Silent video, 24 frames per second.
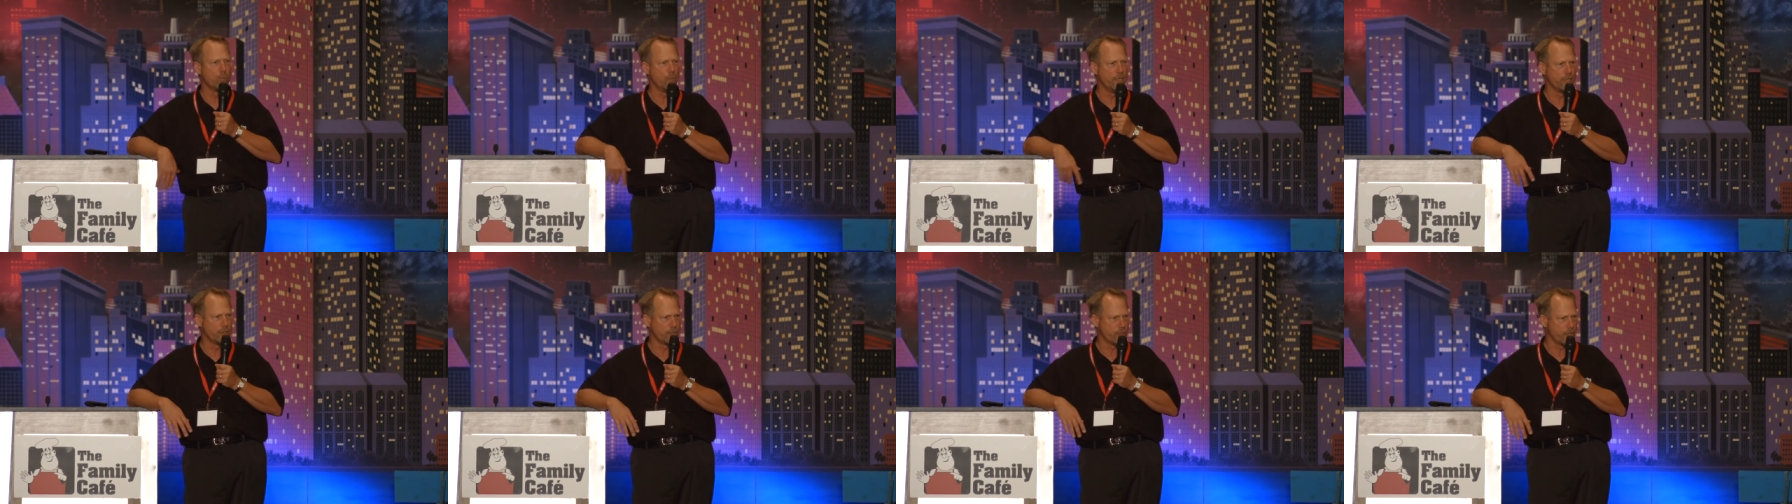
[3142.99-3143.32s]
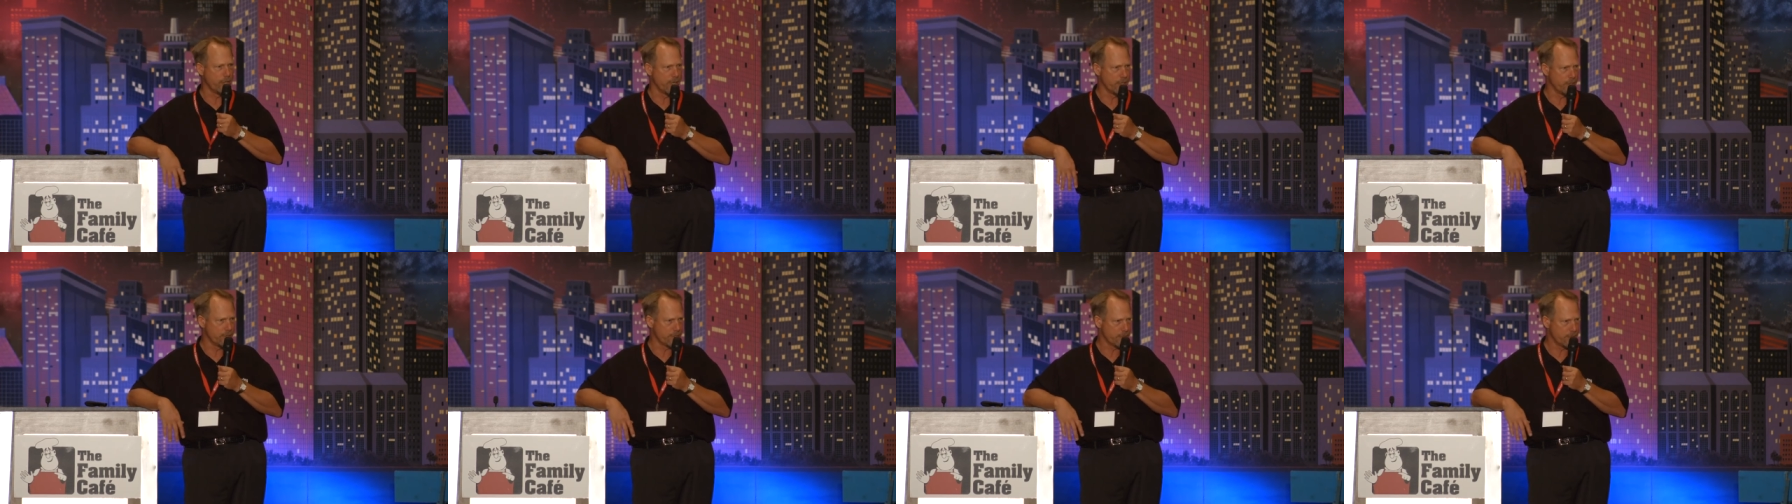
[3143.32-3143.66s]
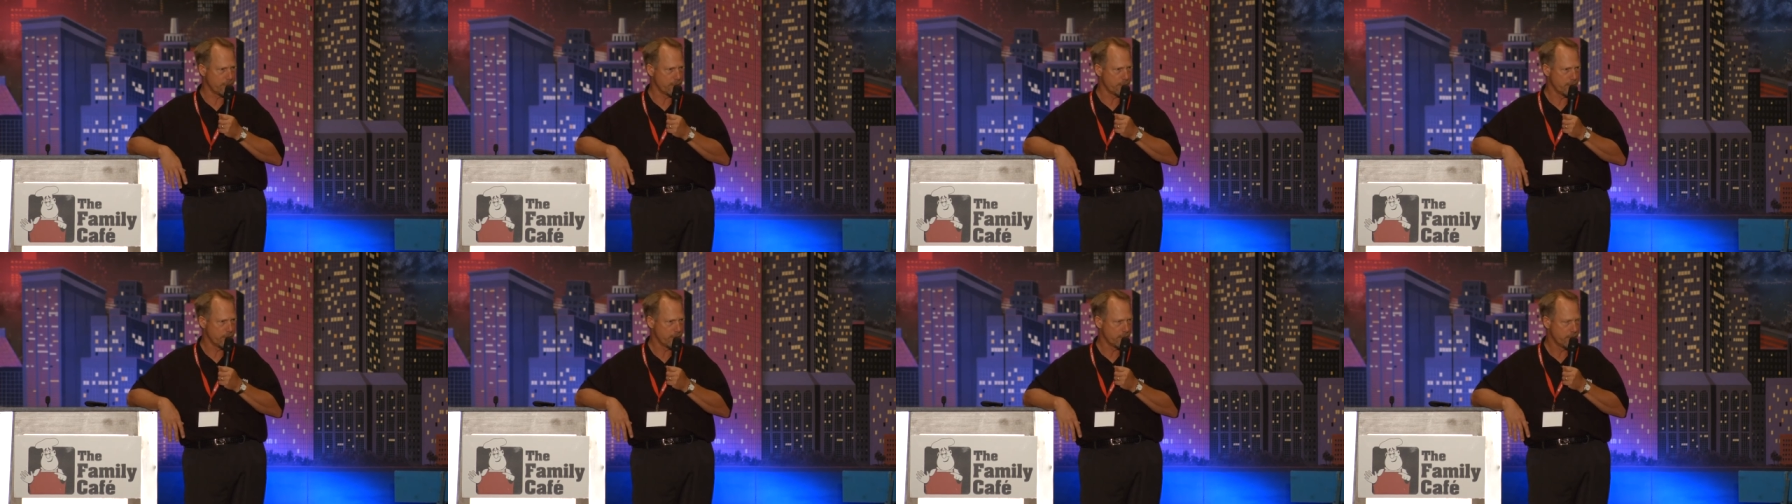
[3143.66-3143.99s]

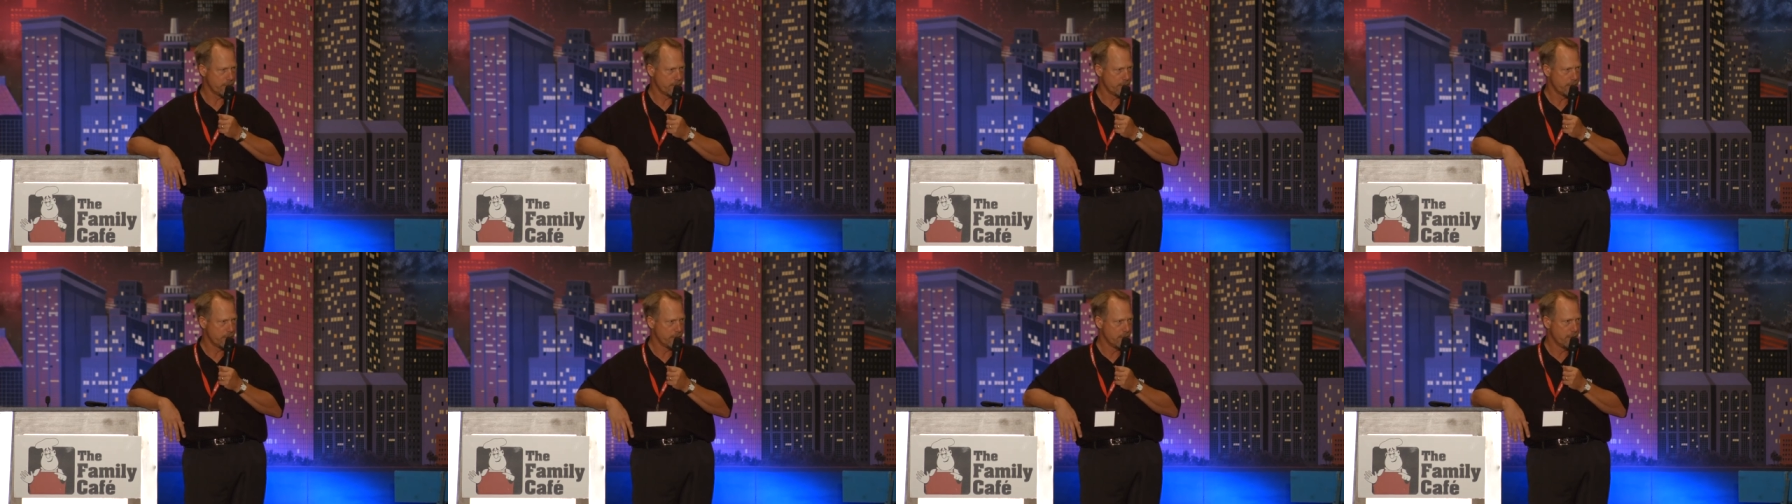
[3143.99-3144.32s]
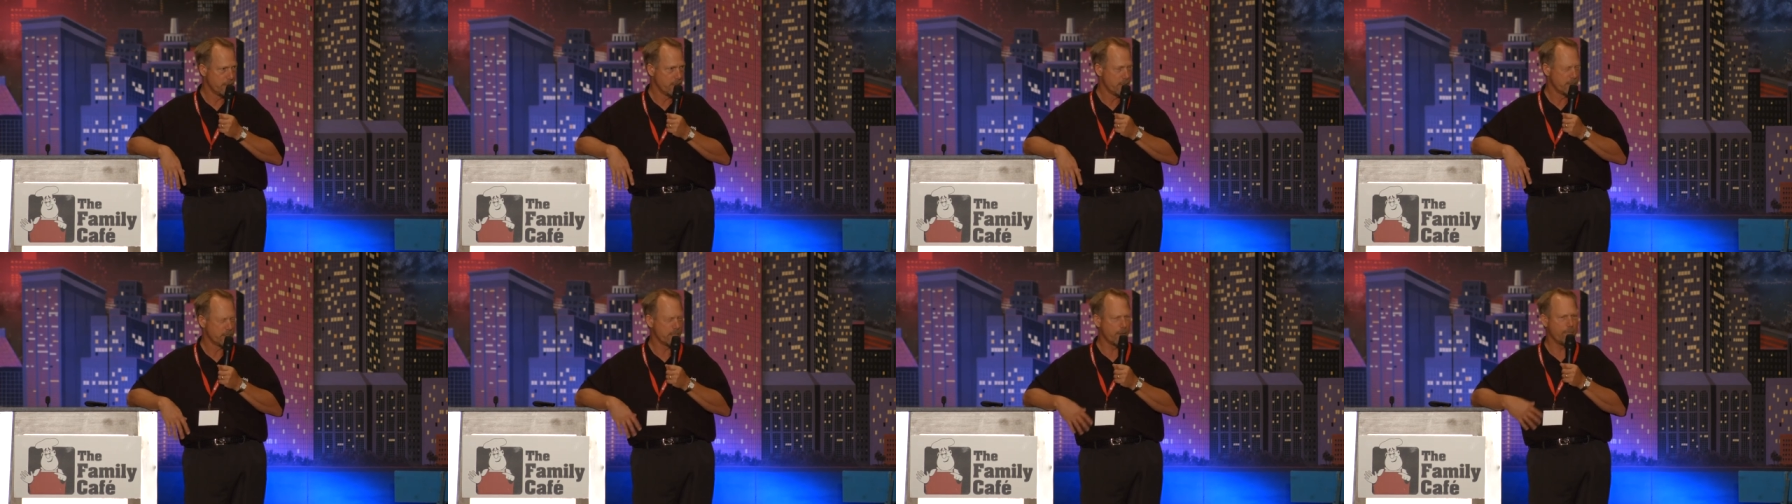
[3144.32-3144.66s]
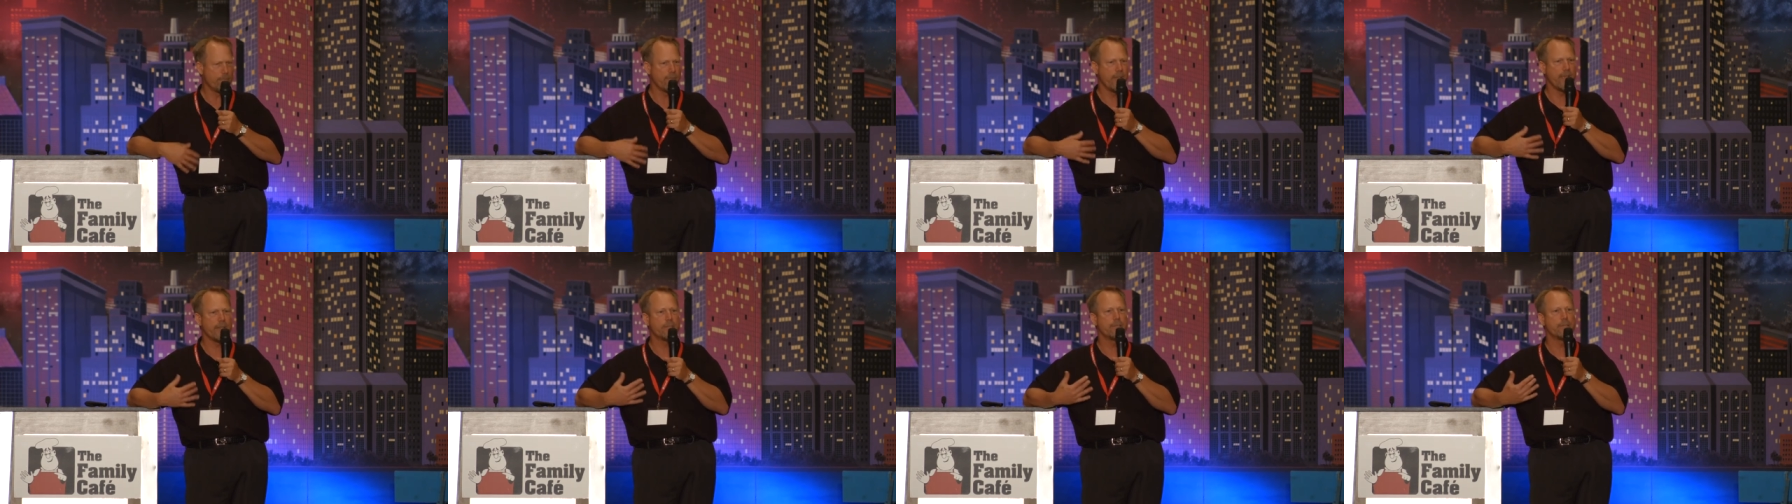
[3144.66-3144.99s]
wheelchairs,
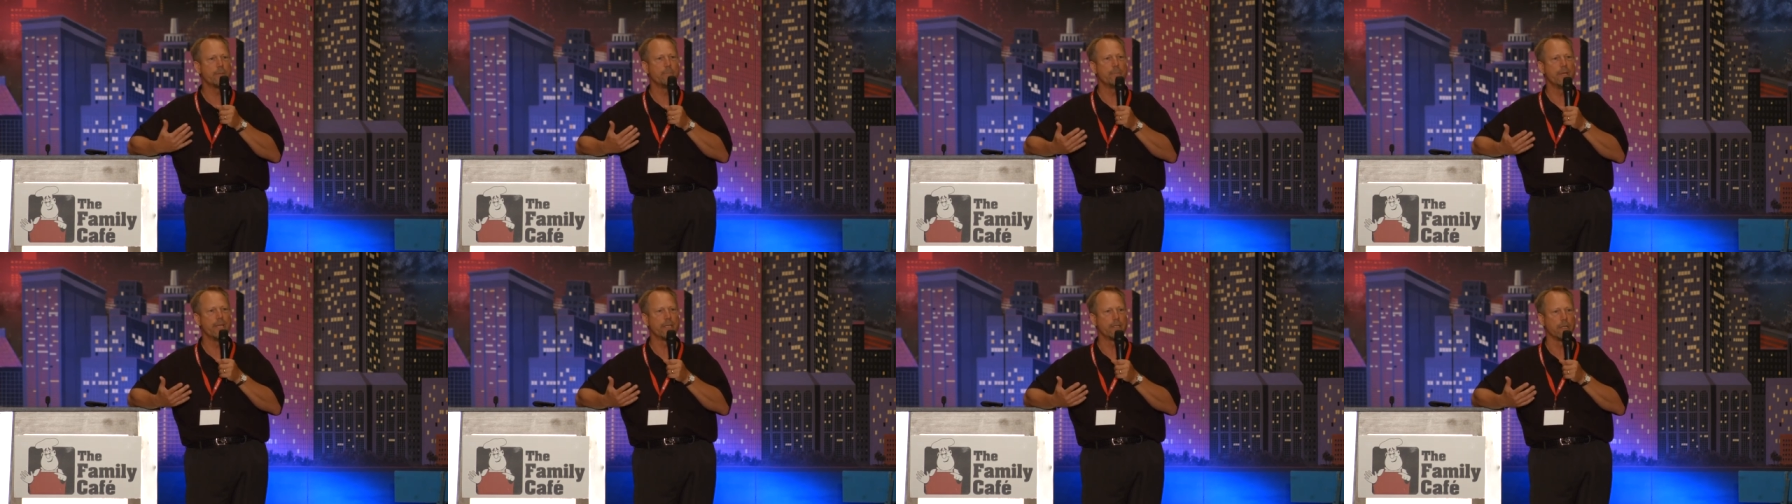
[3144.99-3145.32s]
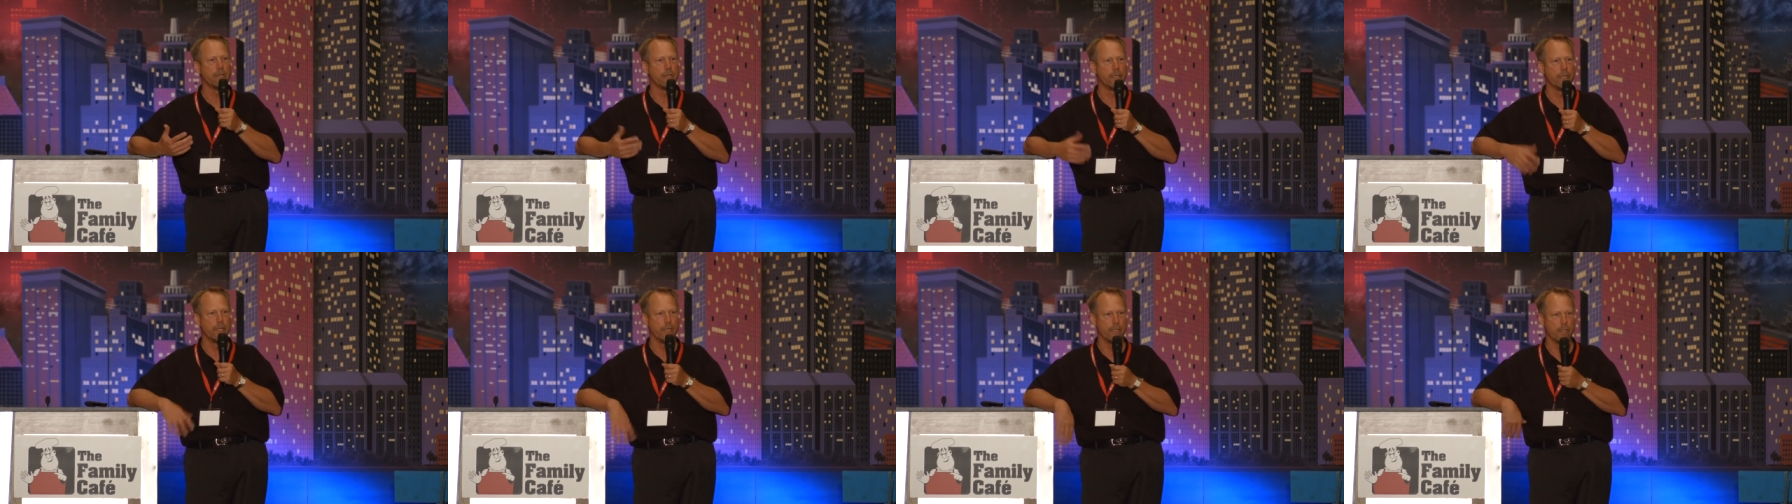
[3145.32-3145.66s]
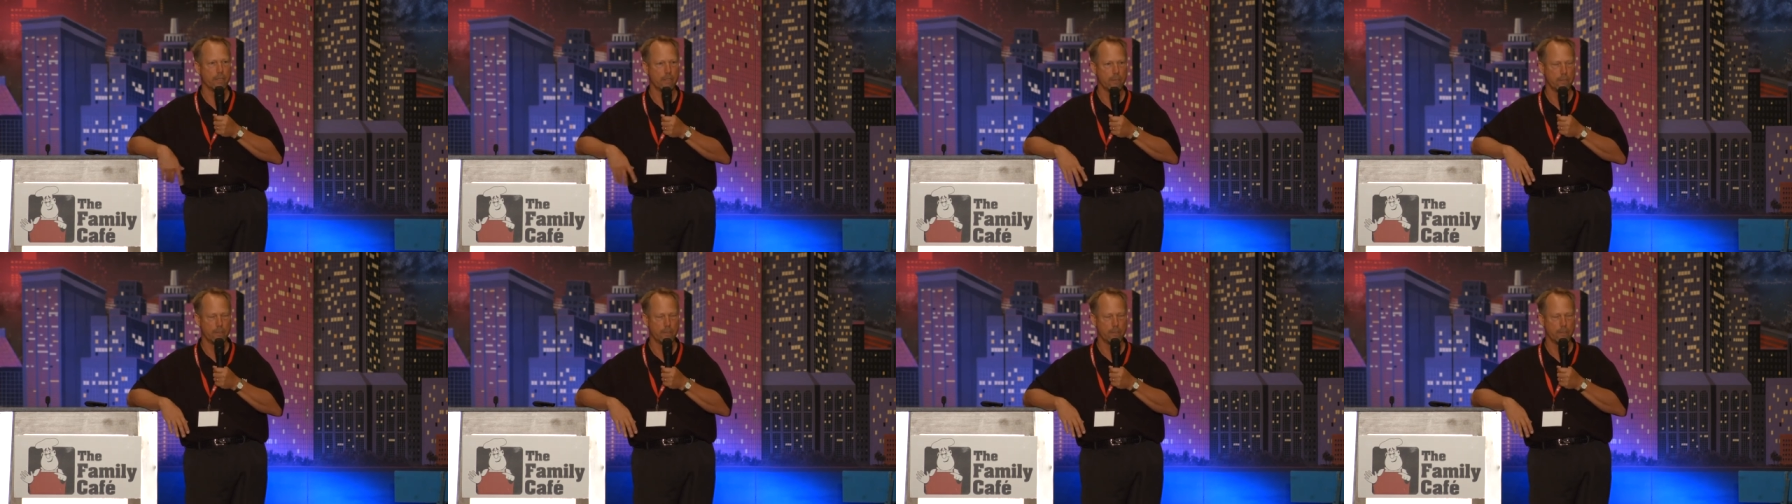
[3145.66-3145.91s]
some face them mentally